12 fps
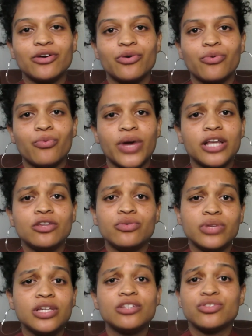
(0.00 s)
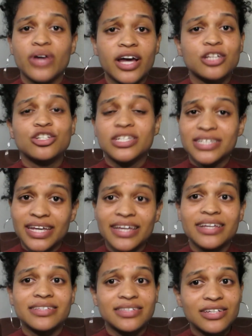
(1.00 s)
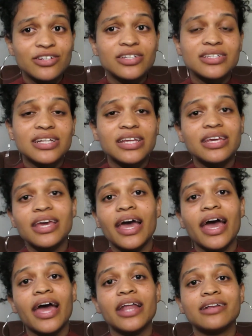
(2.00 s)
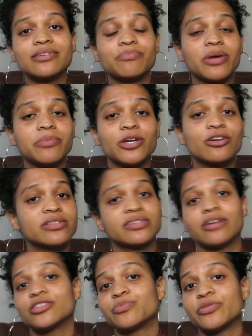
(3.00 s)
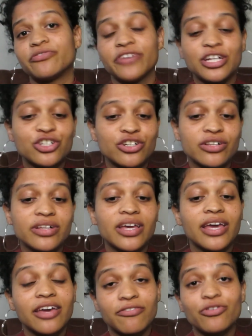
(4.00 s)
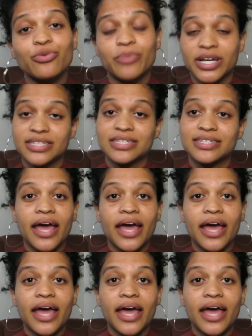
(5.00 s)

when you need to actually take it seriously and maybe consult a professional if you must.